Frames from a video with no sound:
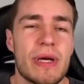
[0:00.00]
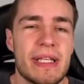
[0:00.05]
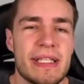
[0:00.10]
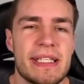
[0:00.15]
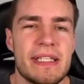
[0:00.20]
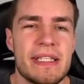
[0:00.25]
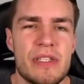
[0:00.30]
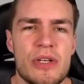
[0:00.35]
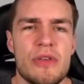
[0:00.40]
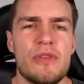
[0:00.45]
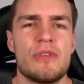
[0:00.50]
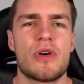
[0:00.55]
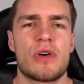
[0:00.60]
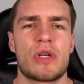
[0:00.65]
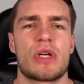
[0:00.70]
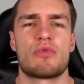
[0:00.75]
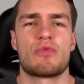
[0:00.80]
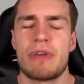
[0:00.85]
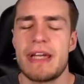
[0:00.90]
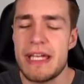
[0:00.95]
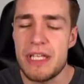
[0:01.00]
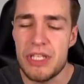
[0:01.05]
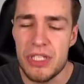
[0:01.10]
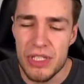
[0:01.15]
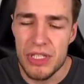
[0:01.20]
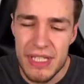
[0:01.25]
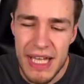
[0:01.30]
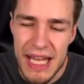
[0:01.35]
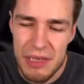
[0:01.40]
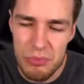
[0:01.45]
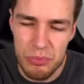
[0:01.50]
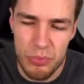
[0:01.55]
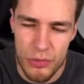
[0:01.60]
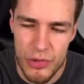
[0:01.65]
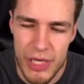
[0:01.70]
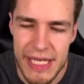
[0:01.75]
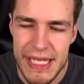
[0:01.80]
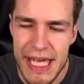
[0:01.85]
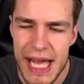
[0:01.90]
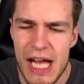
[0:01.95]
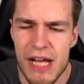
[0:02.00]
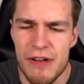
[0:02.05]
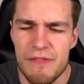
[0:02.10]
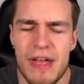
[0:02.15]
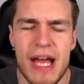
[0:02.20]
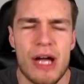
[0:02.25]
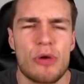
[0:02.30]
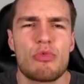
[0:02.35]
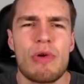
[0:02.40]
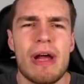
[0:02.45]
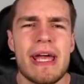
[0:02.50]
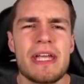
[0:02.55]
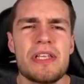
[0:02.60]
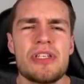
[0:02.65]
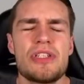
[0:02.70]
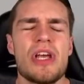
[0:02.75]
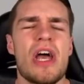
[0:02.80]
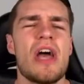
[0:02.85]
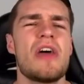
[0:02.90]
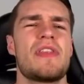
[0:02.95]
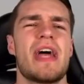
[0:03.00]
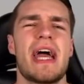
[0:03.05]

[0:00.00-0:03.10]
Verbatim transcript: $22 region and break out of that range,